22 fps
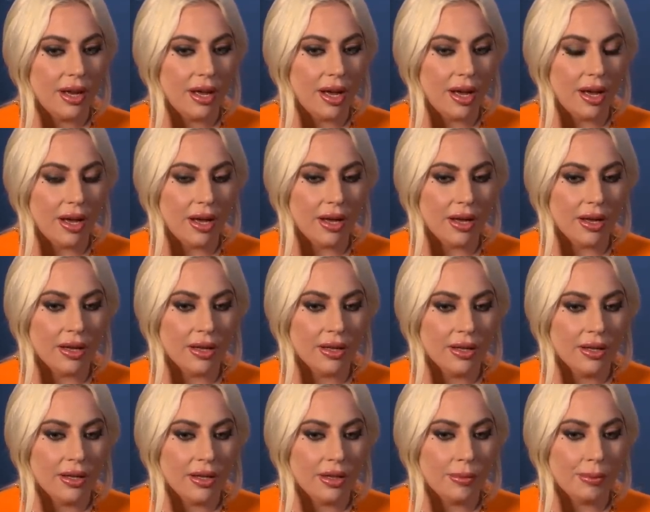Uh,
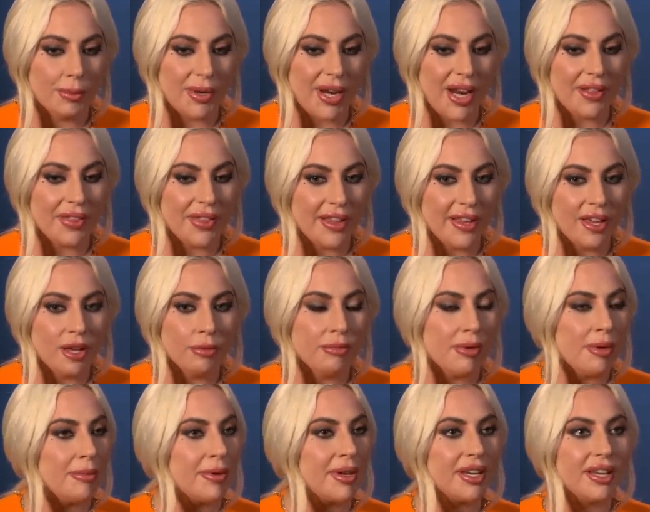but I think
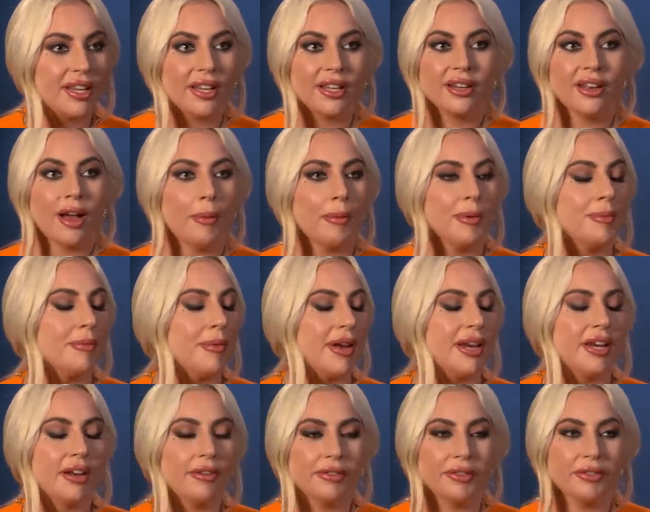commitment can come in
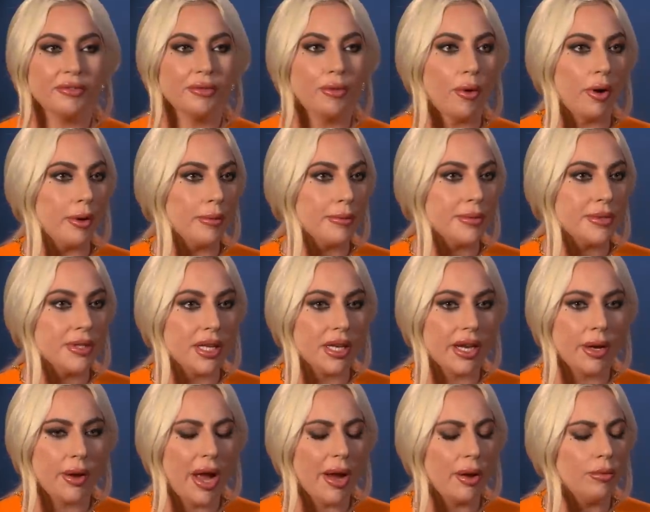many different forms, and
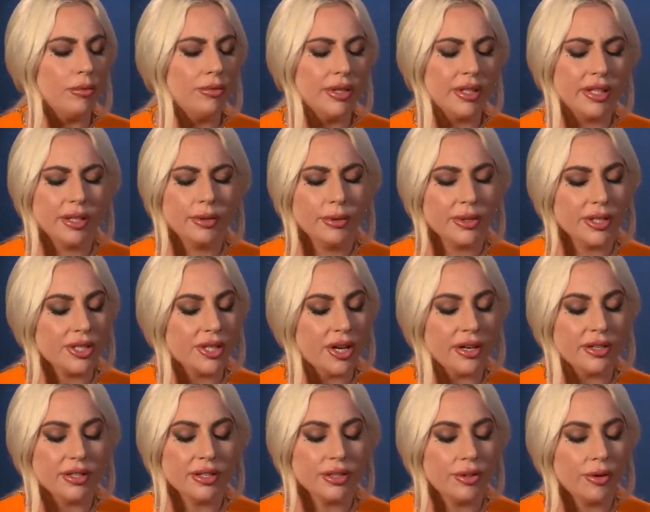I, I really wish
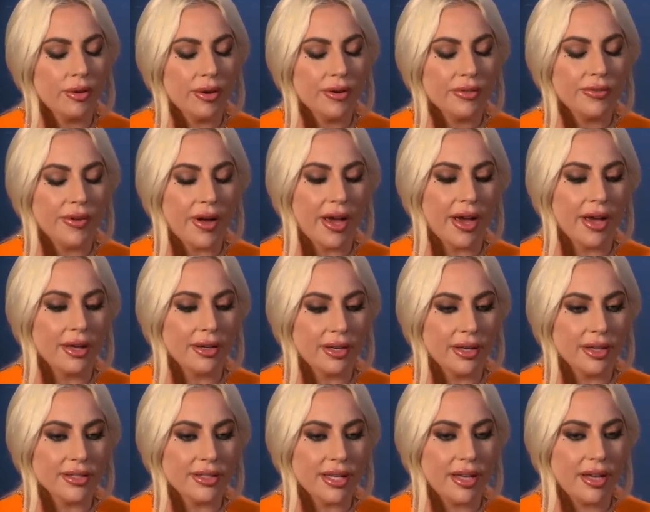not to glorify it
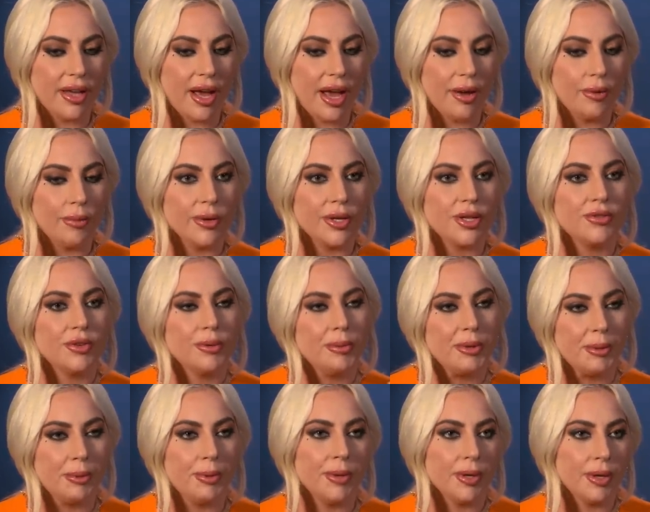because I, I wish for
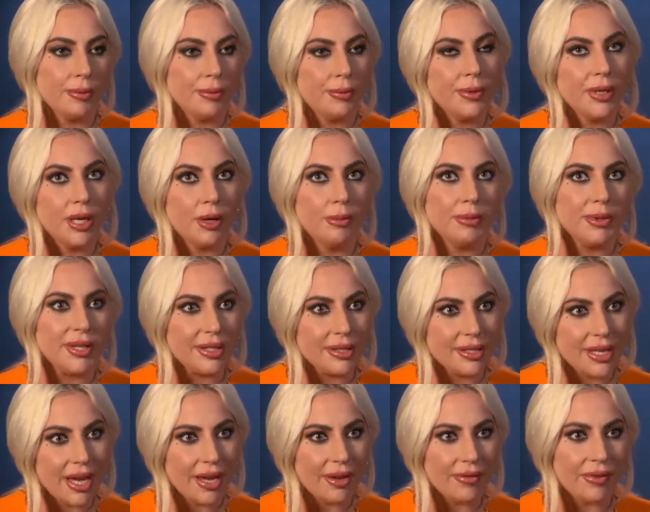people to you know be
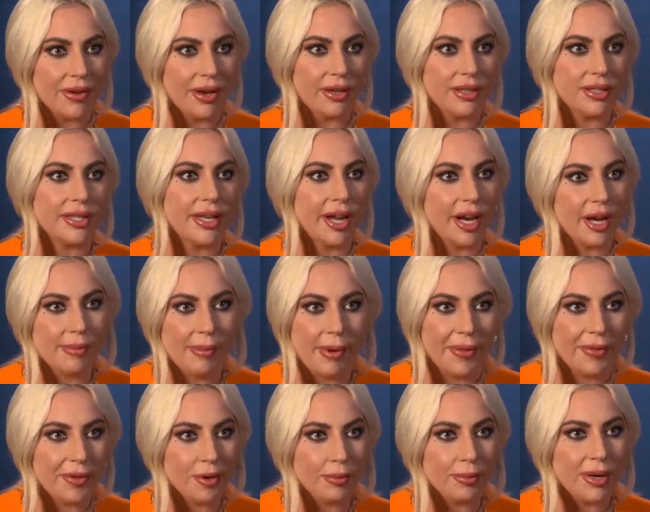safe and to care
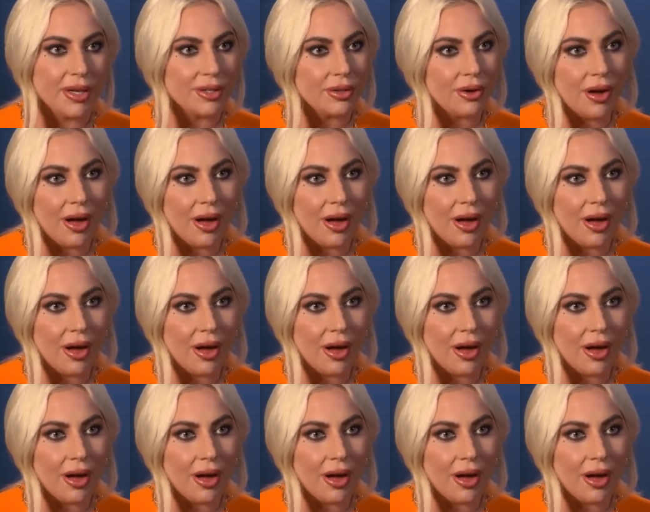about their mental